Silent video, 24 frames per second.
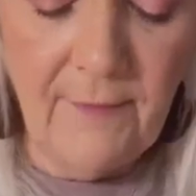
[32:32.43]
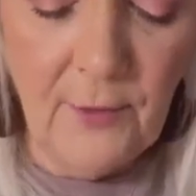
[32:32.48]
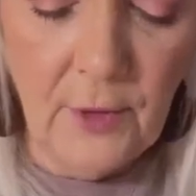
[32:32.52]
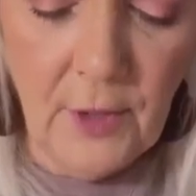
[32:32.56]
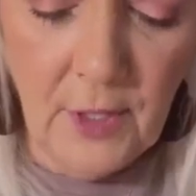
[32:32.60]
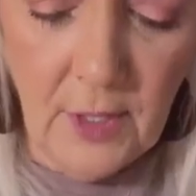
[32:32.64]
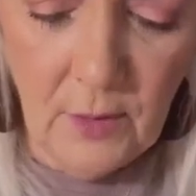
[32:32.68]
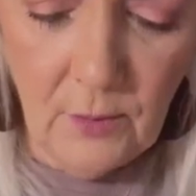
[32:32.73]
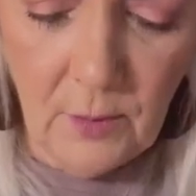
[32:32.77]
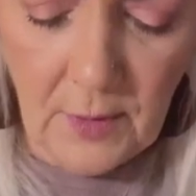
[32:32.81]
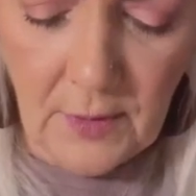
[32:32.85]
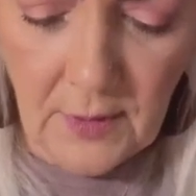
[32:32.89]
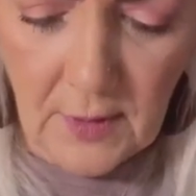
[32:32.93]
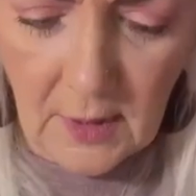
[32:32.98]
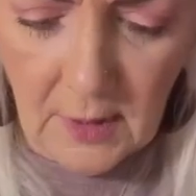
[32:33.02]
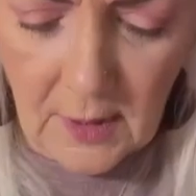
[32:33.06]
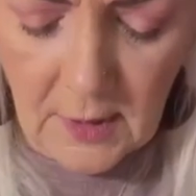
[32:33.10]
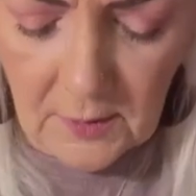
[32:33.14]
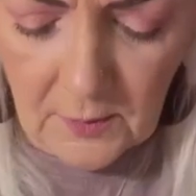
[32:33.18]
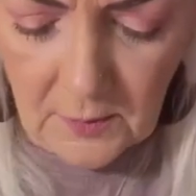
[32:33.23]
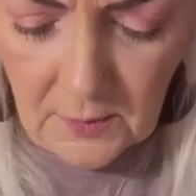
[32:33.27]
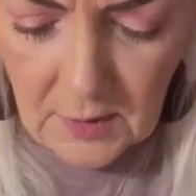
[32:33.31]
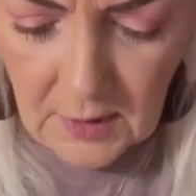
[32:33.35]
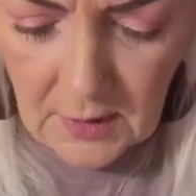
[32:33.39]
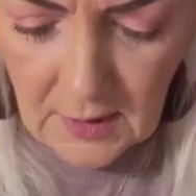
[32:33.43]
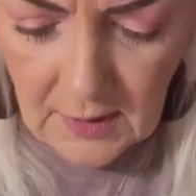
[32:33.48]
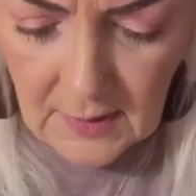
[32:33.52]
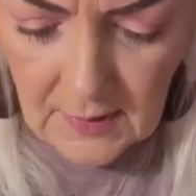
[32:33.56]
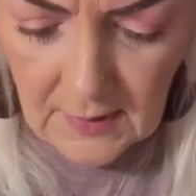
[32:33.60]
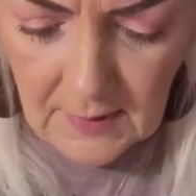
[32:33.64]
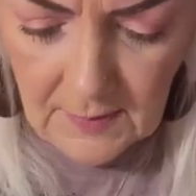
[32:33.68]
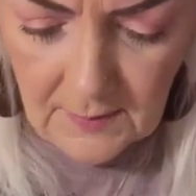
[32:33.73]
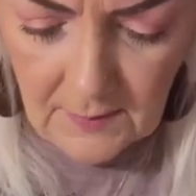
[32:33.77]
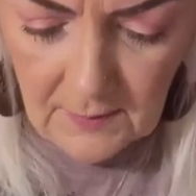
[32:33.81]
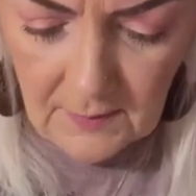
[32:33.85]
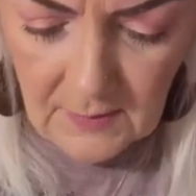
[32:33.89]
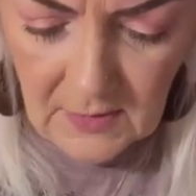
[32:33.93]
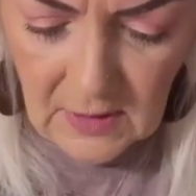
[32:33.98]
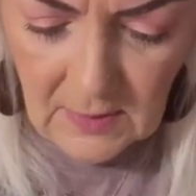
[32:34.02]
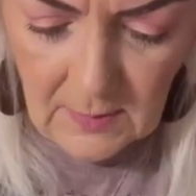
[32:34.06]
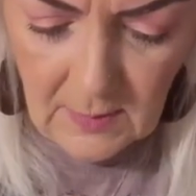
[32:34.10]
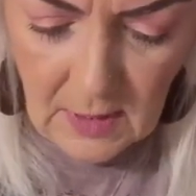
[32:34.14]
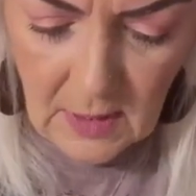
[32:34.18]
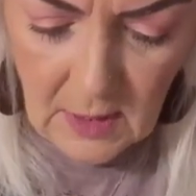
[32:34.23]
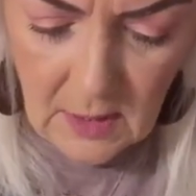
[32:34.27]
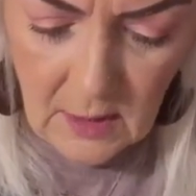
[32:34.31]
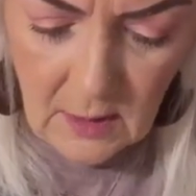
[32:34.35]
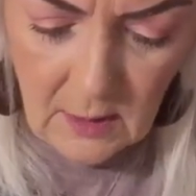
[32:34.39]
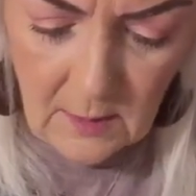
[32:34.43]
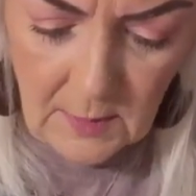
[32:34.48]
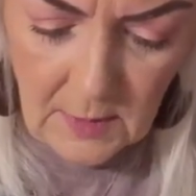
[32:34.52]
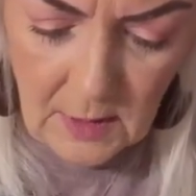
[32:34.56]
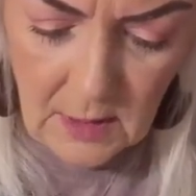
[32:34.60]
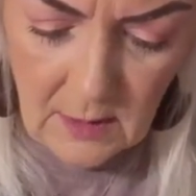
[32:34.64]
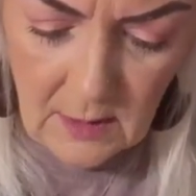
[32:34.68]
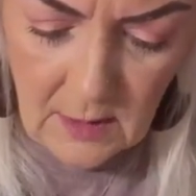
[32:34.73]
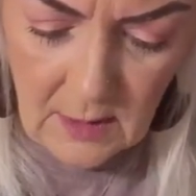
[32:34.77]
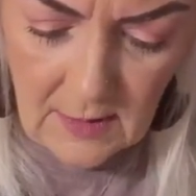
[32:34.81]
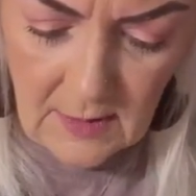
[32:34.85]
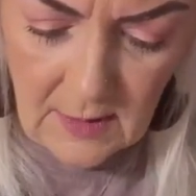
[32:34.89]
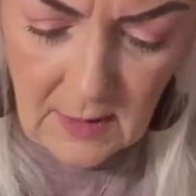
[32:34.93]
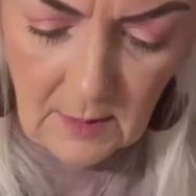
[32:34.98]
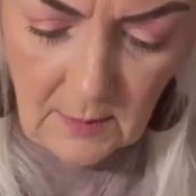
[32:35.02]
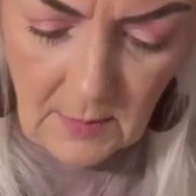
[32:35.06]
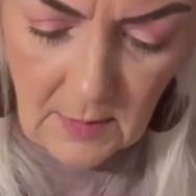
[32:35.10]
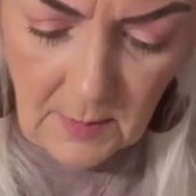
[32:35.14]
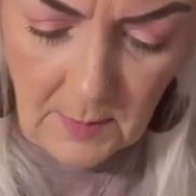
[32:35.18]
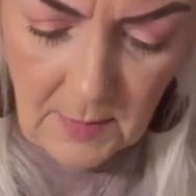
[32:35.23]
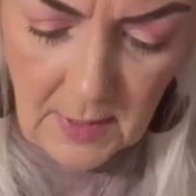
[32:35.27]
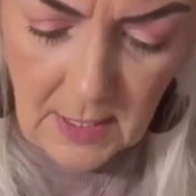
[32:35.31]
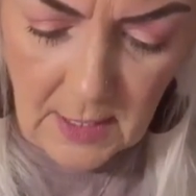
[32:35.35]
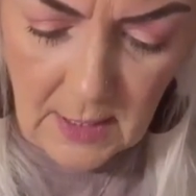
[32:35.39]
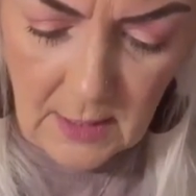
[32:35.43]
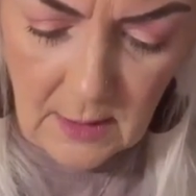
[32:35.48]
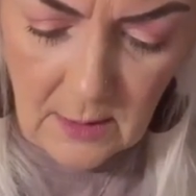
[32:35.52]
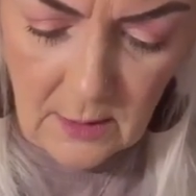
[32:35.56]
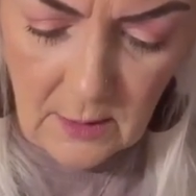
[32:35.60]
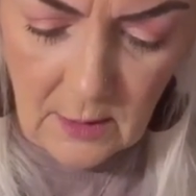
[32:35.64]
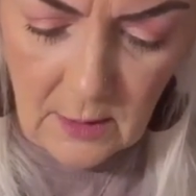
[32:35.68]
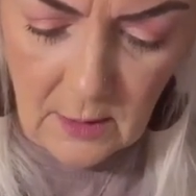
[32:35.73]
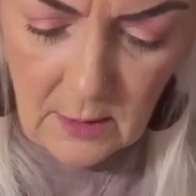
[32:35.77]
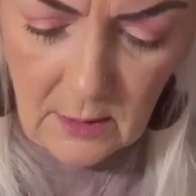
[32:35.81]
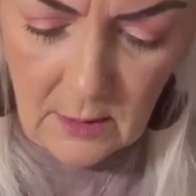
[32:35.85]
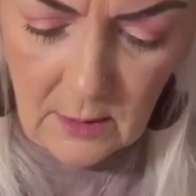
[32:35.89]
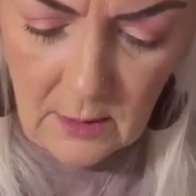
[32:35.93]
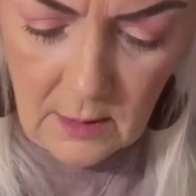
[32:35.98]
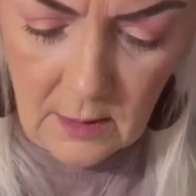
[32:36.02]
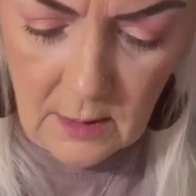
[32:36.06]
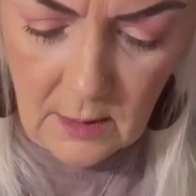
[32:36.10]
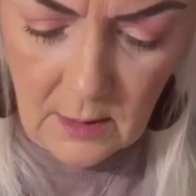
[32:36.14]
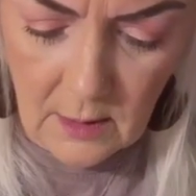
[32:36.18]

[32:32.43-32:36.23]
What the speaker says: I forget what the other one is. Somebody help me that's on my page.